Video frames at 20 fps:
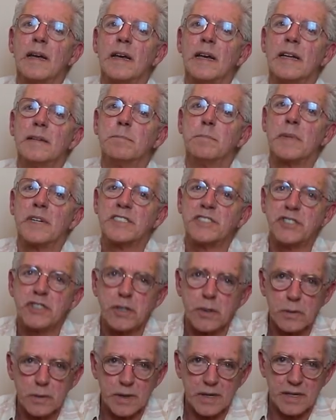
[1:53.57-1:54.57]
in
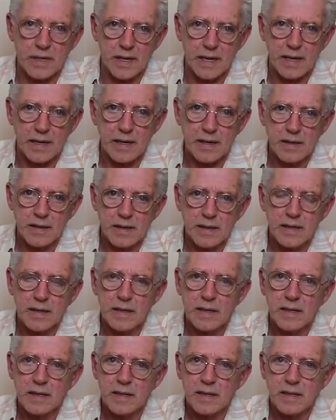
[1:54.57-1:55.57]
maturity
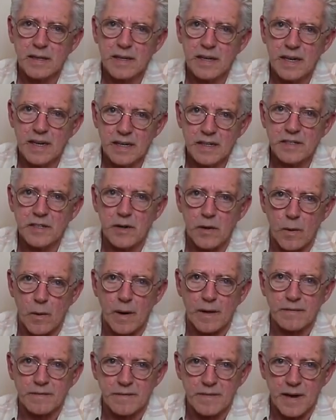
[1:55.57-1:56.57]
in
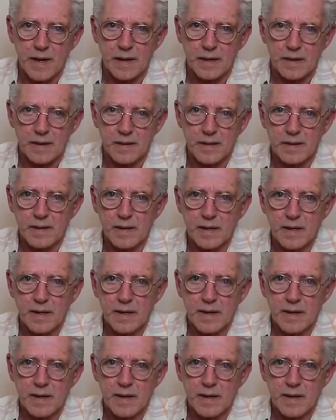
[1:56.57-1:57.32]
your faith.